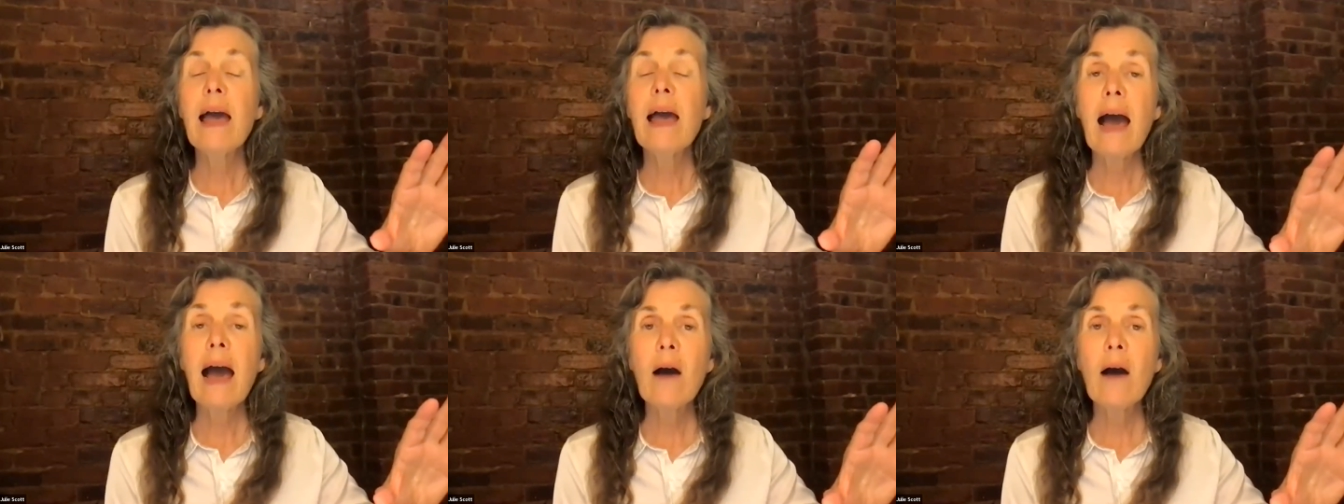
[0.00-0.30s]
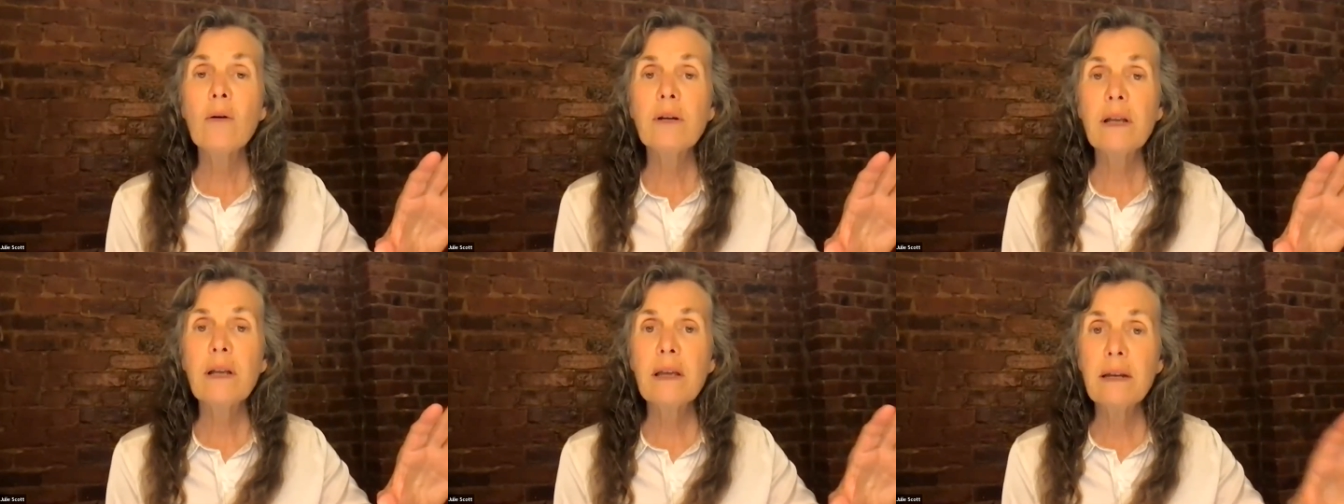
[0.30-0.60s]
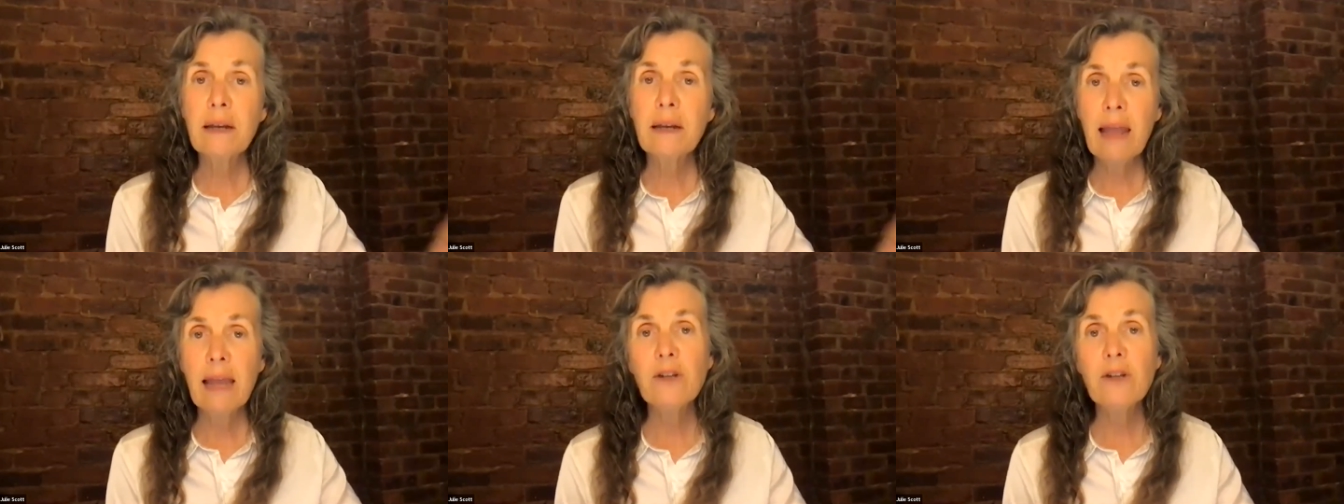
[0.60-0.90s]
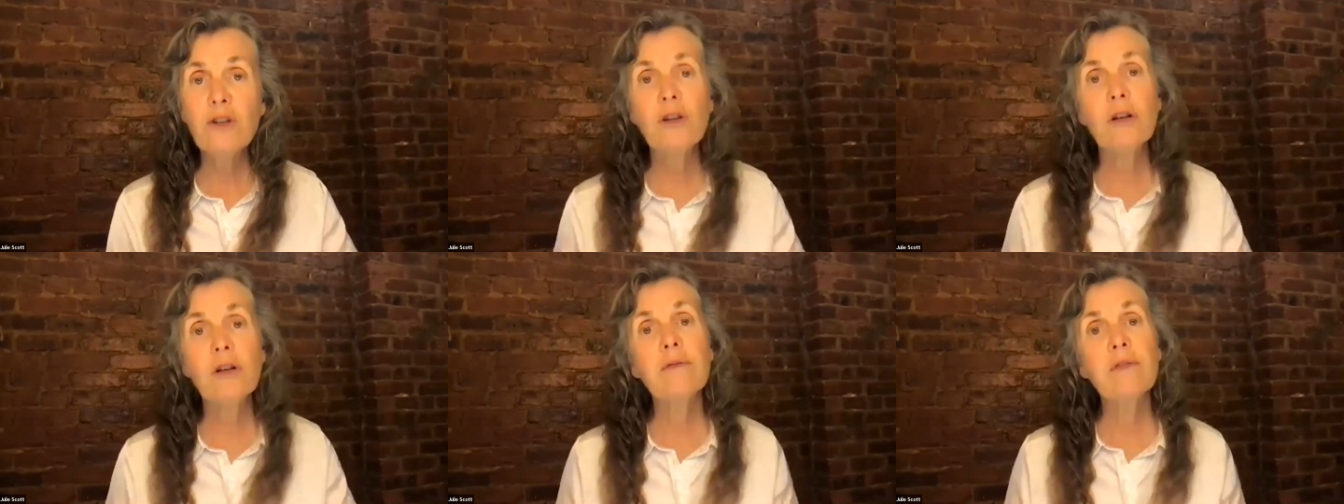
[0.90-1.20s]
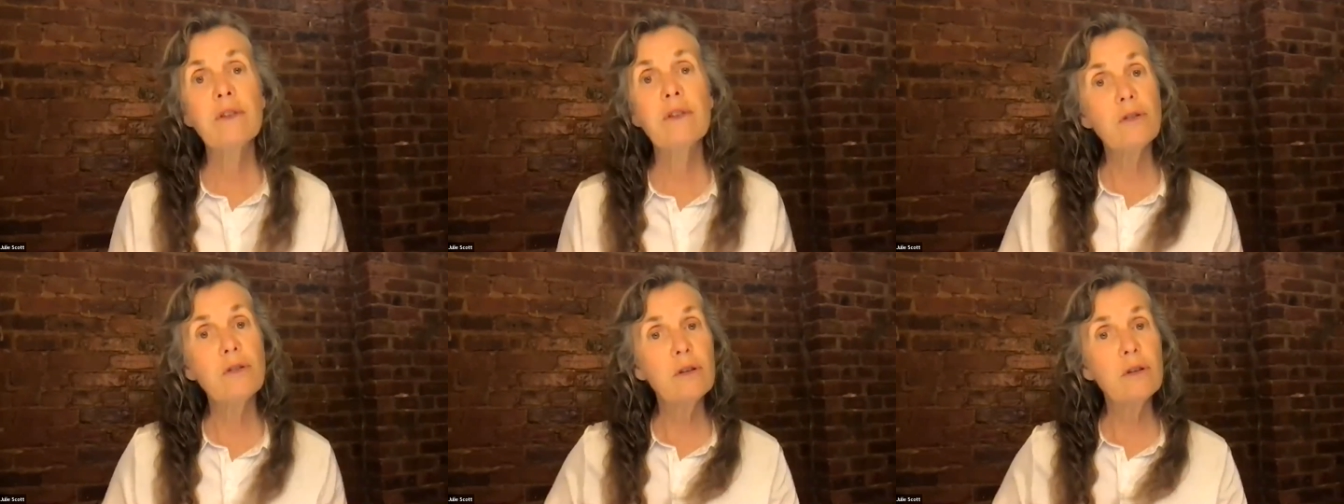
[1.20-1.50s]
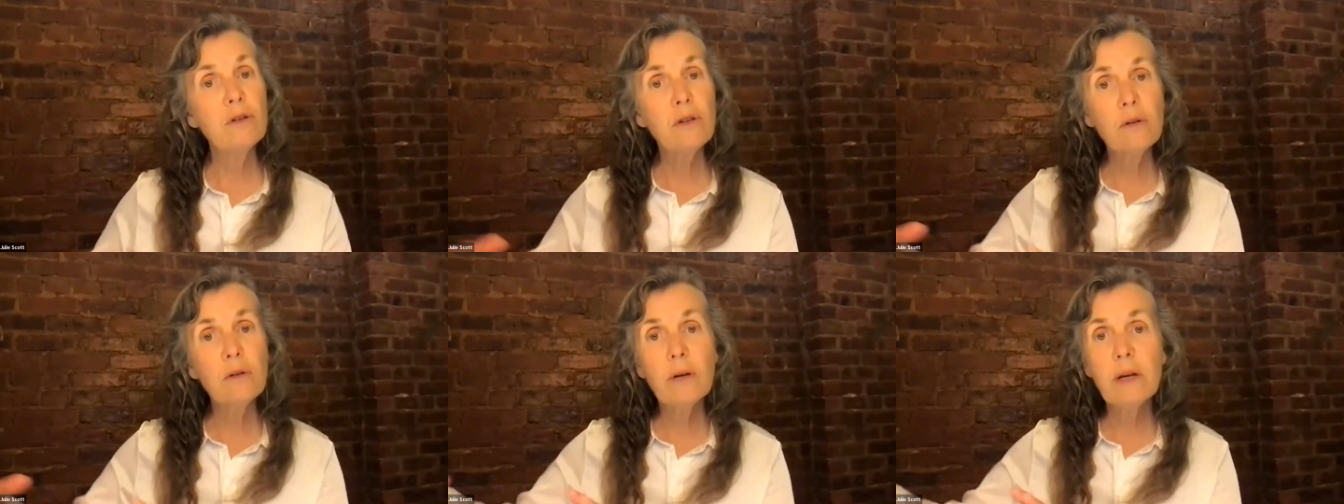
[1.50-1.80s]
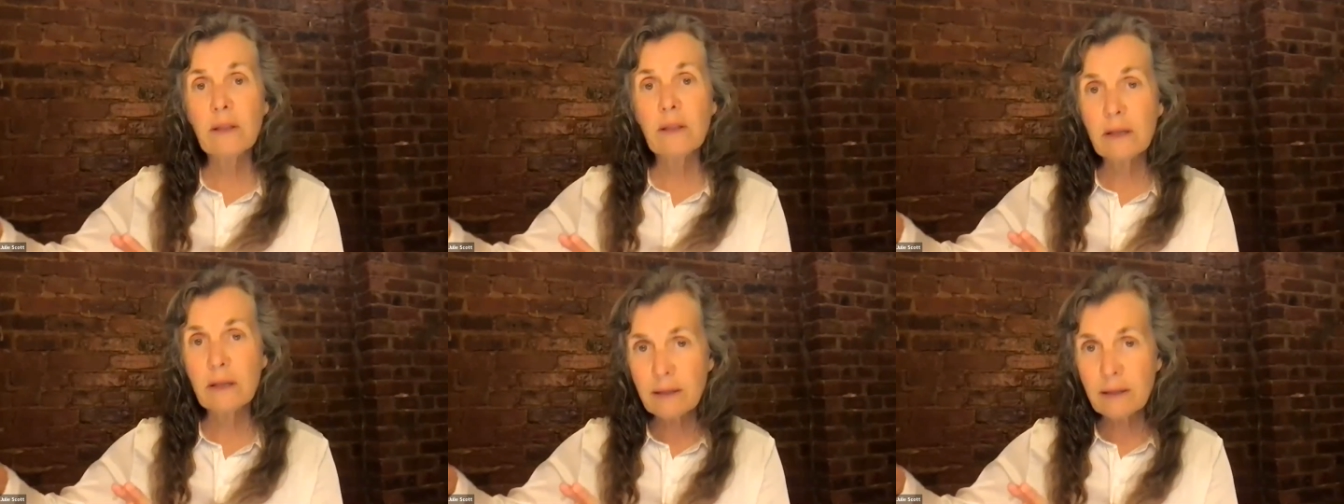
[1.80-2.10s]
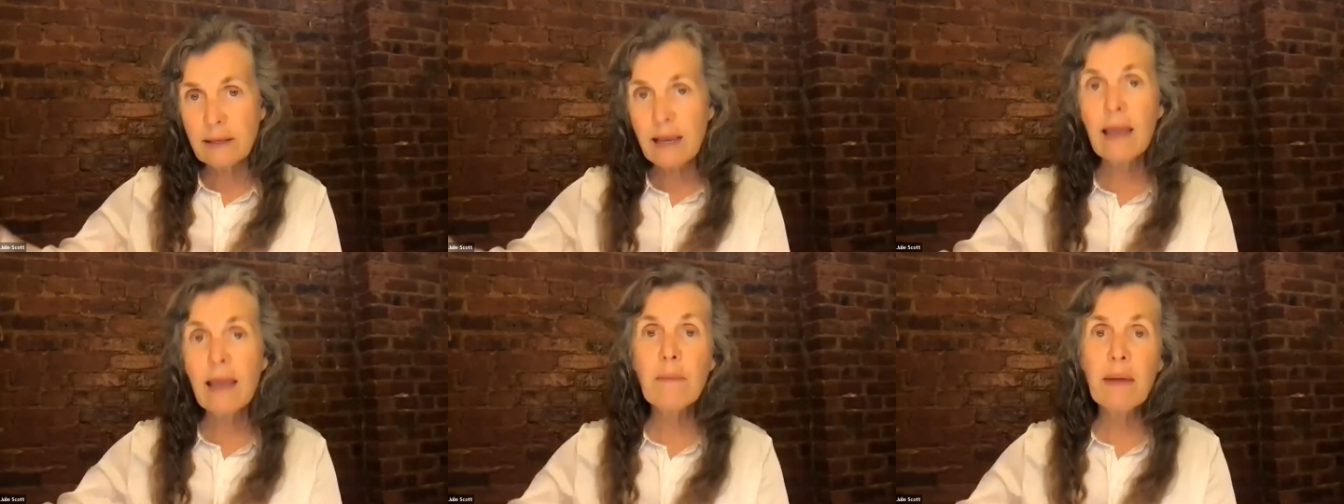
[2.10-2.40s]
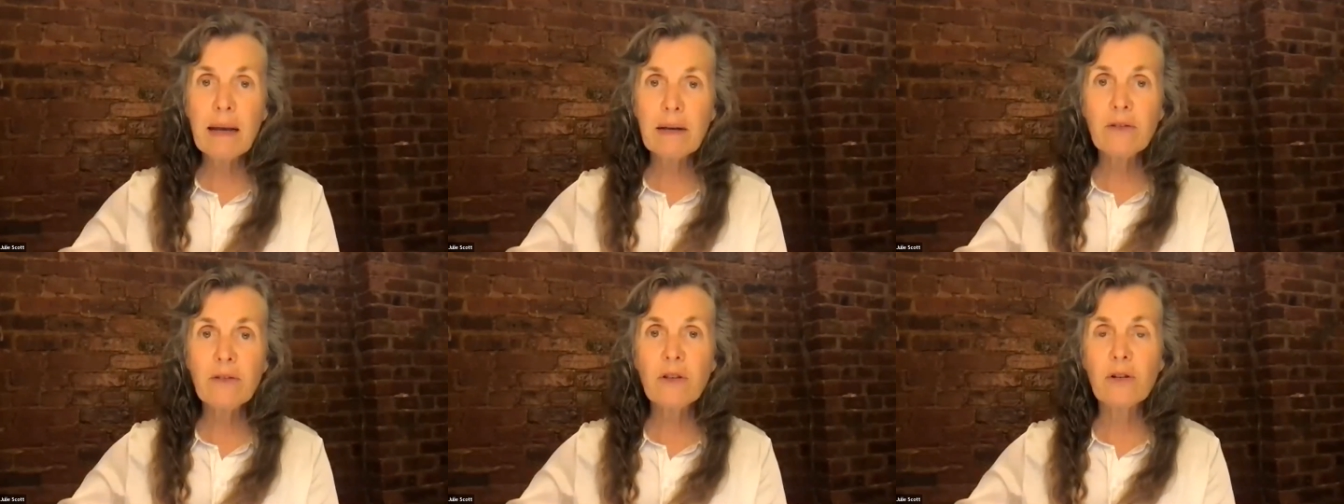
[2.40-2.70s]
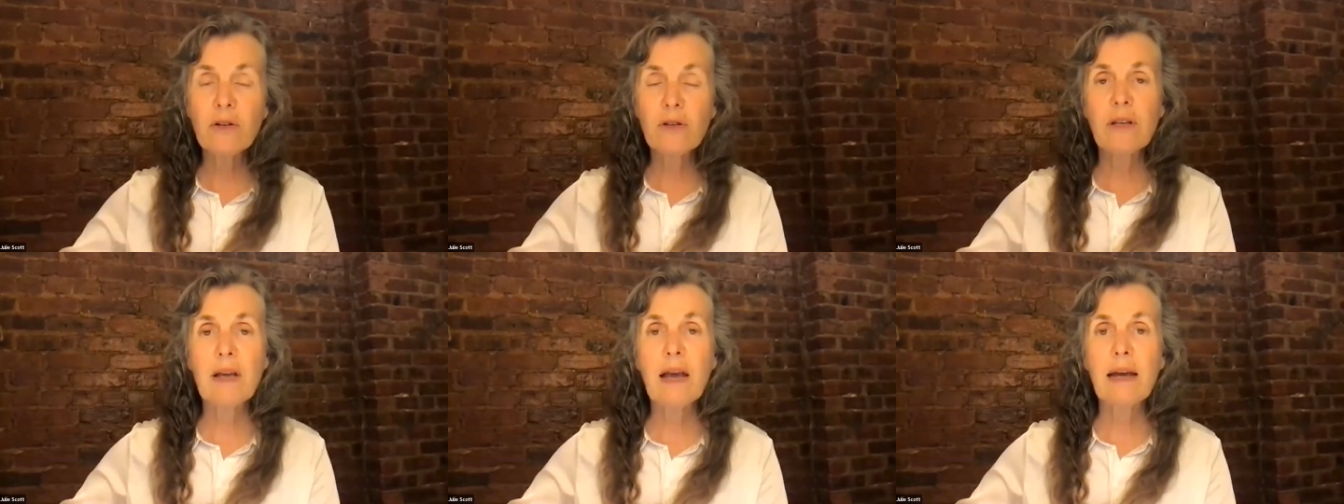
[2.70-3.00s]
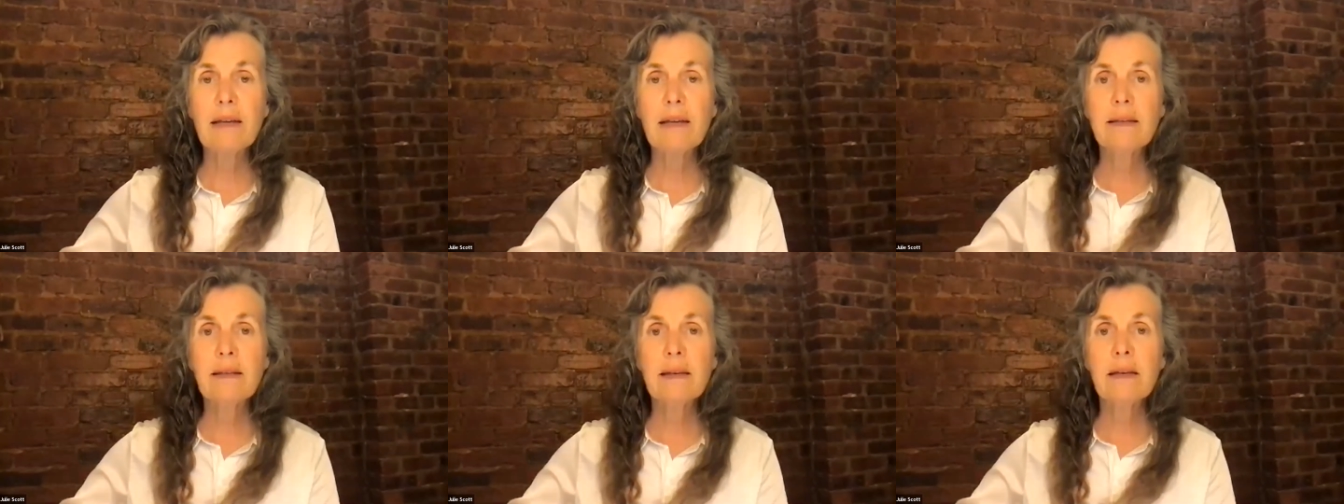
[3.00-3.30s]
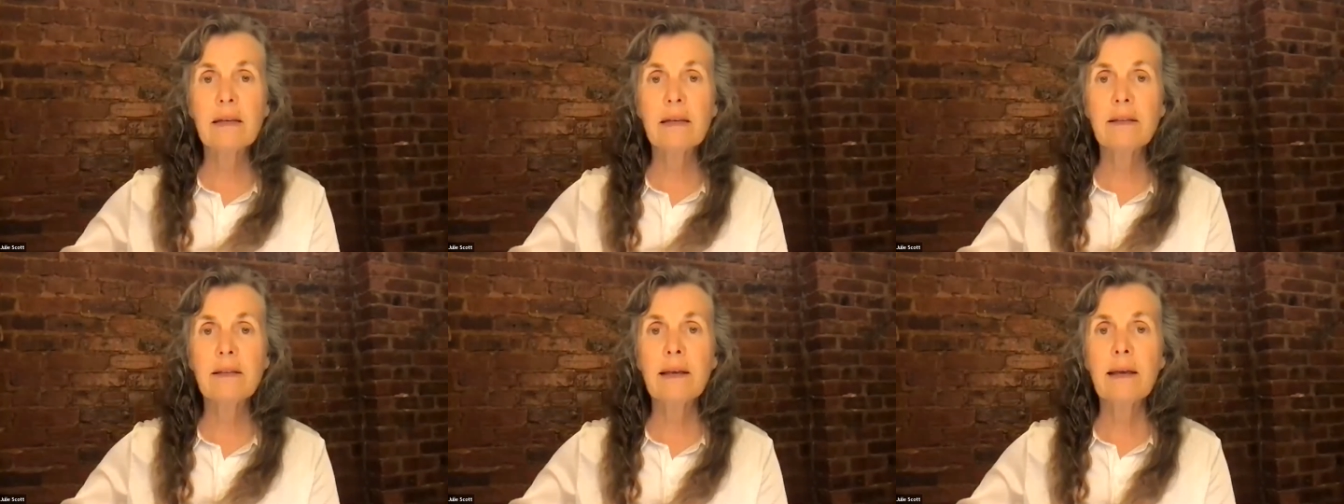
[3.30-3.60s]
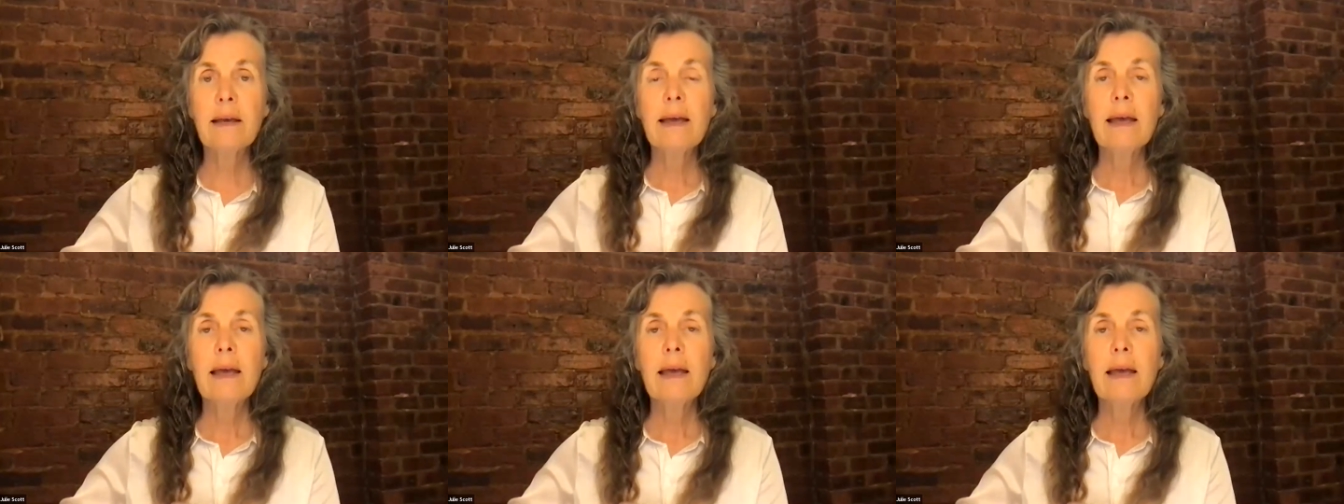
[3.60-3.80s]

out in nature versus doing the same exercises